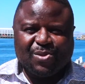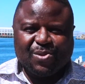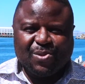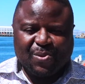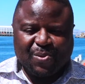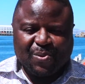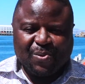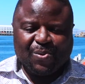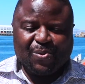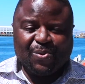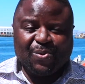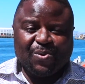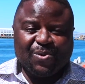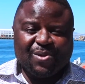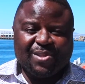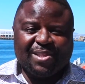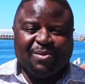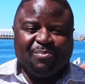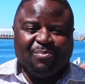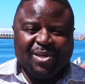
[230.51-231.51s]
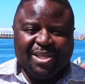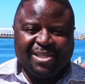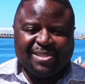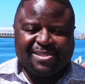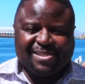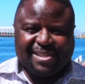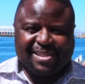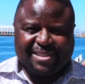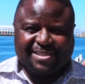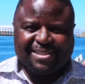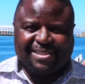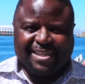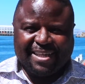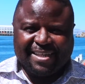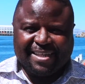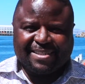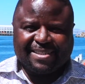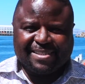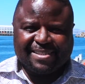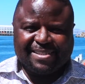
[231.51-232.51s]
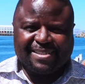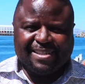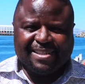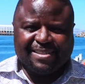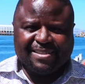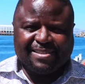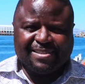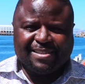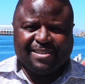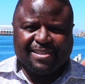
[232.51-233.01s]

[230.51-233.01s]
through the means that they understand.